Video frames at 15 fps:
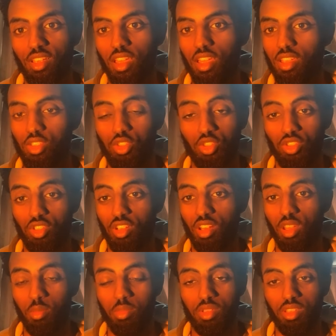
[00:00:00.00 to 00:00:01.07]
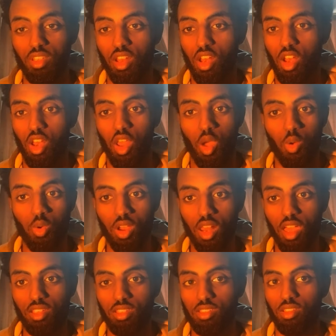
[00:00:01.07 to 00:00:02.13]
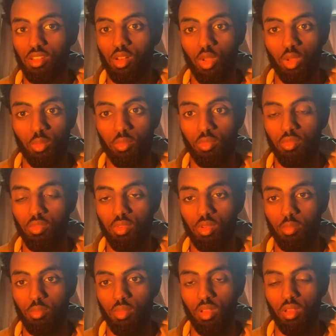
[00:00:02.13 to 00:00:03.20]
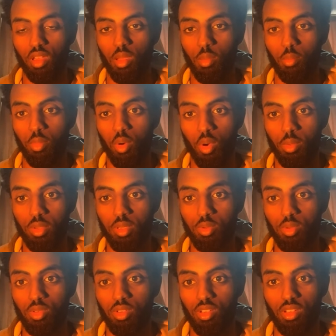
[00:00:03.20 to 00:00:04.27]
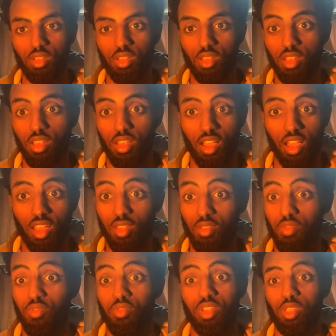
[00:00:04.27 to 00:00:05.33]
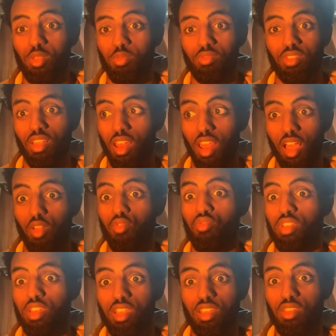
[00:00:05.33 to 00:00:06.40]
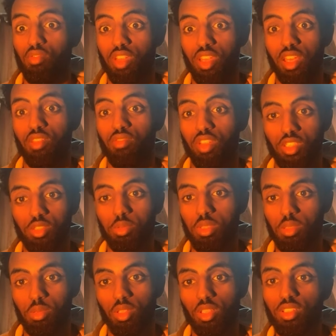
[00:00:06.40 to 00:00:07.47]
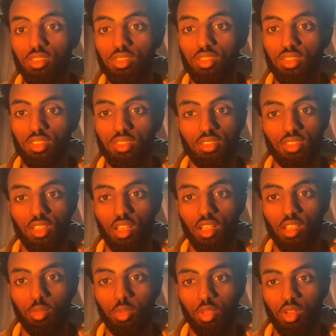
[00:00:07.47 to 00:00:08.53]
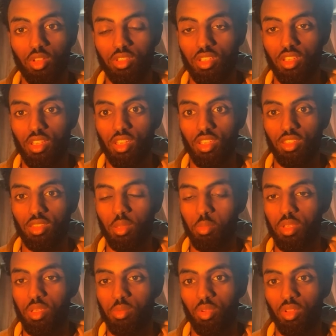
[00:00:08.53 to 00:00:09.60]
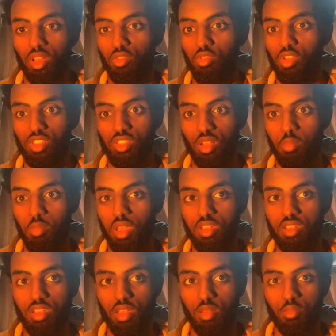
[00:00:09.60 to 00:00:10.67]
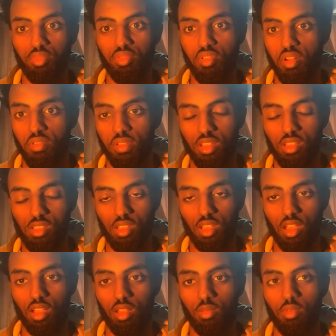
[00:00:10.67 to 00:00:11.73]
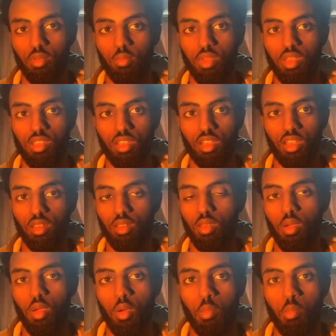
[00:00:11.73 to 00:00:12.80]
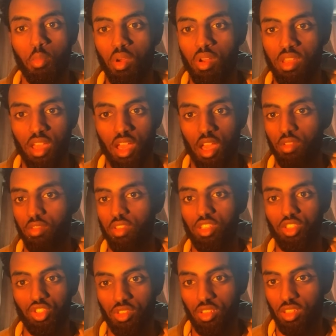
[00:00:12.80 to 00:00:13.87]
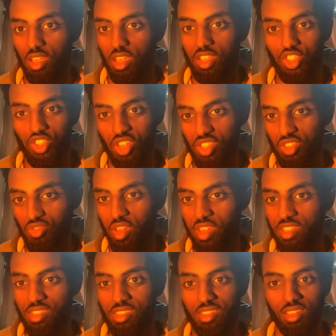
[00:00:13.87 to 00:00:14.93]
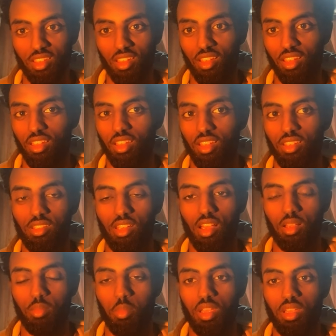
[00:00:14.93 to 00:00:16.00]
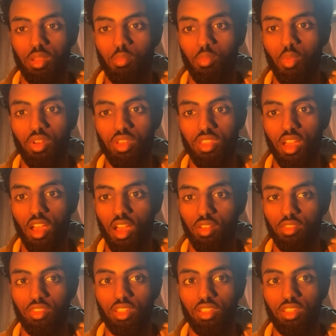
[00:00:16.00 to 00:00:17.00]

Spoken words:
It's just going to be low class, poor people, and rich, they're like really, really rich people. Okay, because the people that are rich are making profits and making money out of the interest rates, and that are making money out of